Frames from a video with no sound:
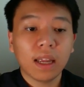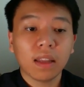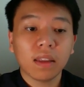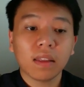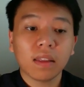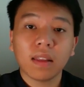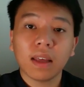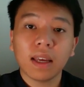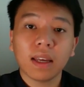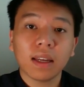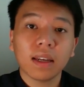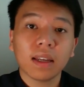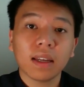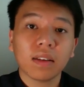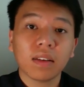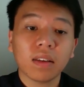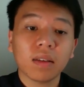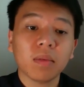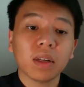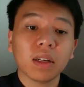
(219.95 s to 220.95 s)
And they can
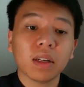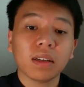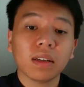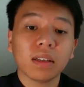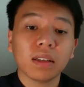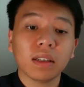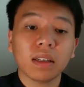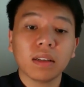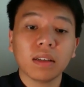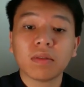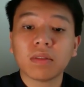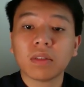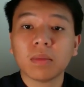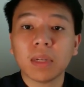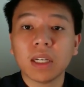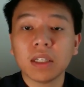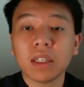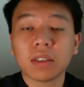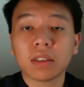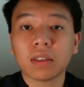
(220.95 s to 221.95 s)
exhibit
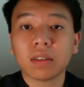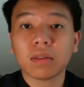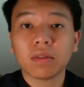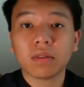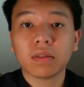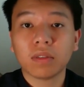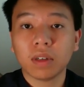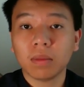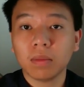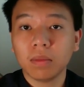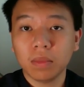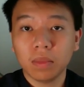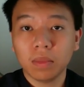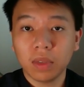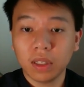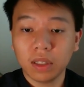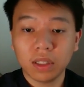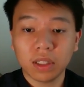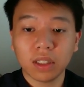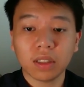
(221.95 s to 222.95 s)
information from
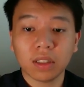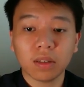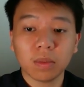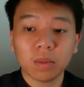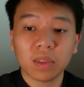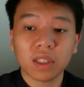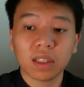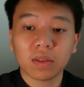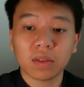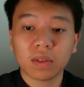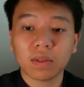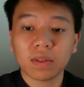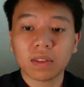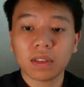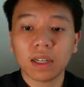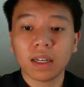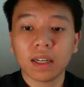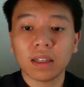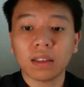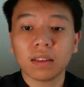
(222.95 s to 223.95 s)
the genomes, as we've
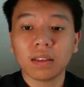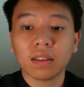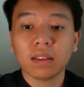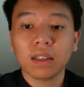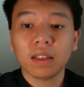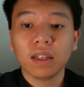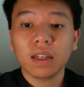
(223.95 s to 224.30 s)
stated,